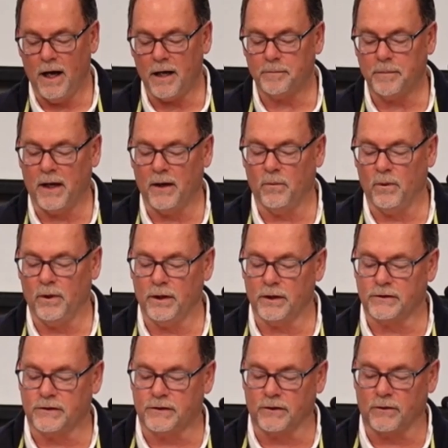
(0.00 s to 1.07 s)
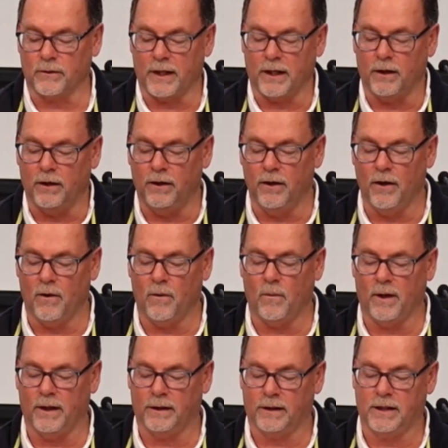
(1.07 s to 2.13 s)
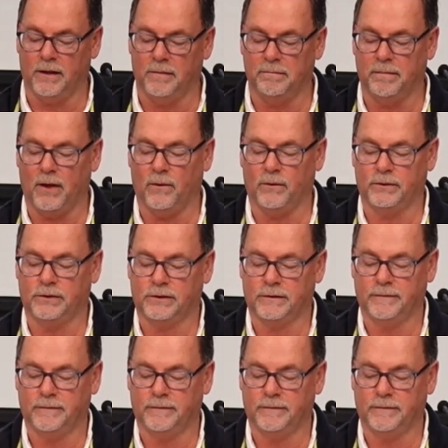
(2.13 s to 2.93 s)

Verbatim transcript: by works, so that no one can boast.